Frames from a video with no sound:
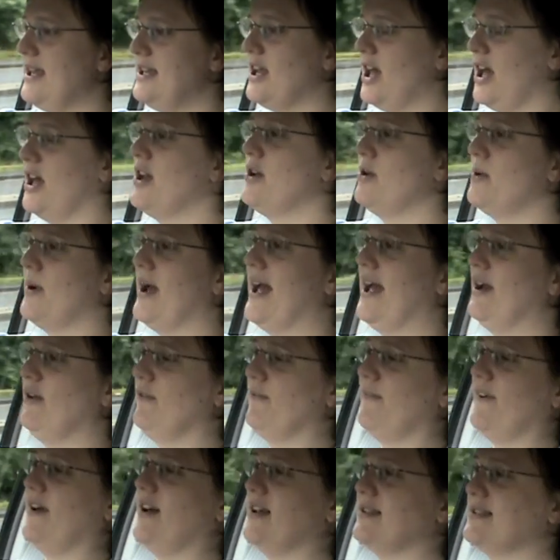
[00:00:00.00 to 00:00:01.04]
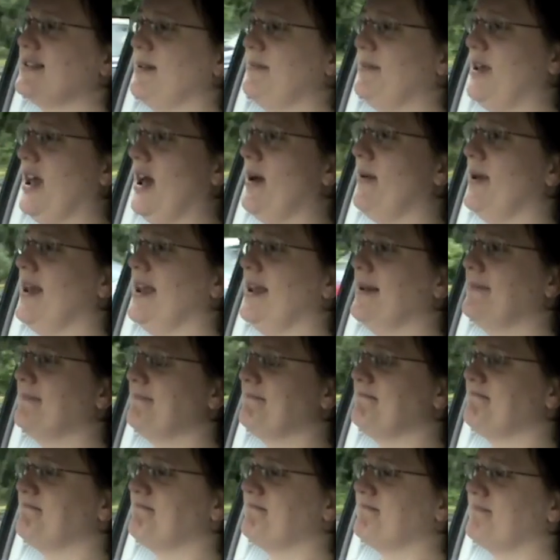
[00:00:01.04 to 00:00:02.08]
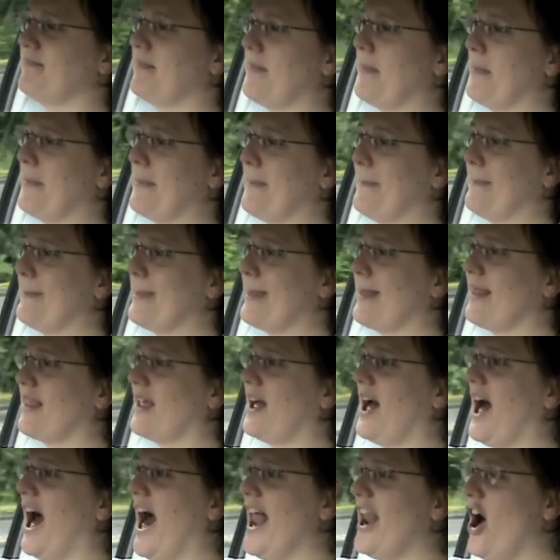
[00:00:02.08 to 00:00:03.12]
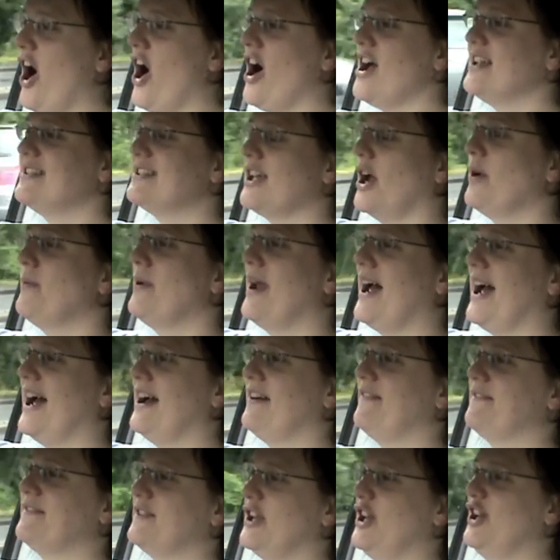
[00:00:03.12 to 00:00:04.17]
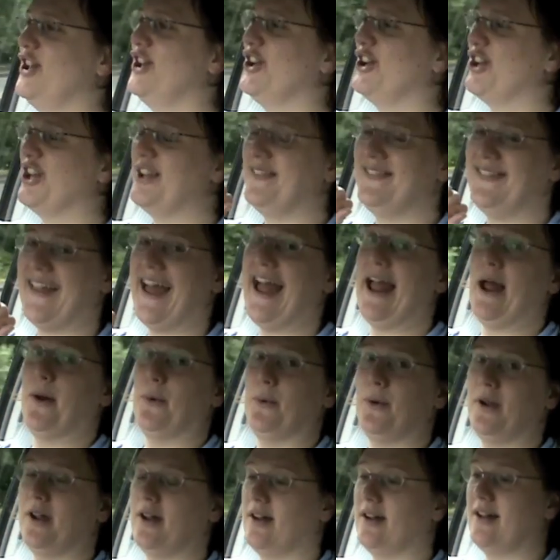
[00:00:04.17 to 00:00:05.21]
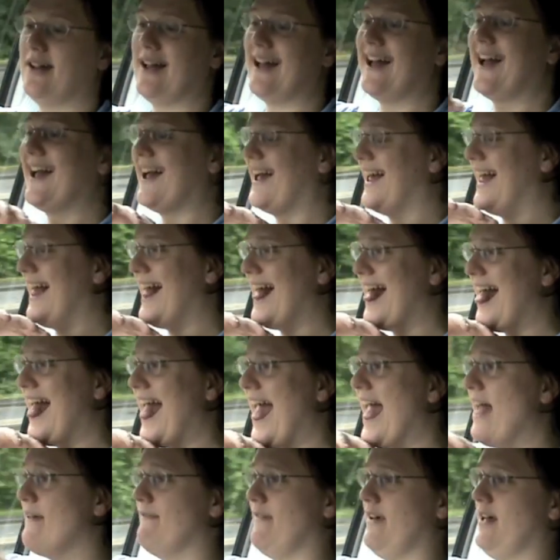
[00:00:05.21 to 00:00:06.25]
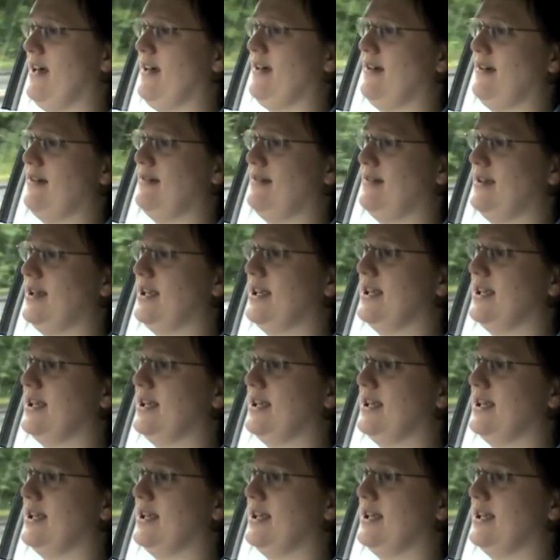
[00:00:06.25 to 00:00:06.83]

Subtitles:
I know how fast I'm going, and I don't have to look down, ever.